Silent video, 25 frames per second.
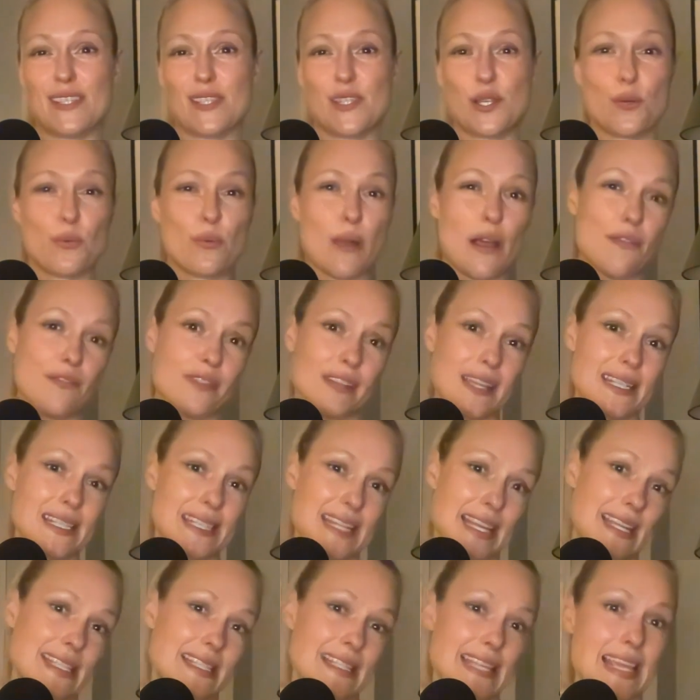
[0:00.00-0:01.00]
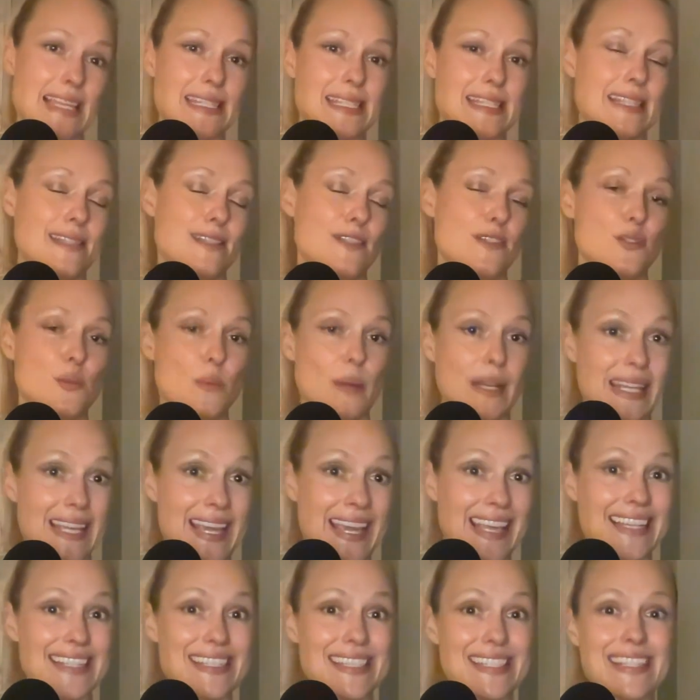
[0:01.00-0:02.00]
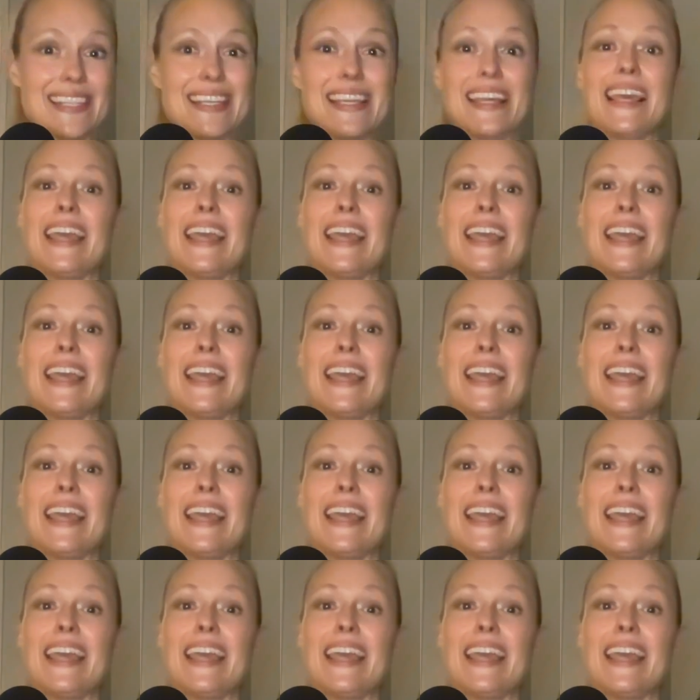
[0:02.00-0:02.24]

so roughly days 18 to 28.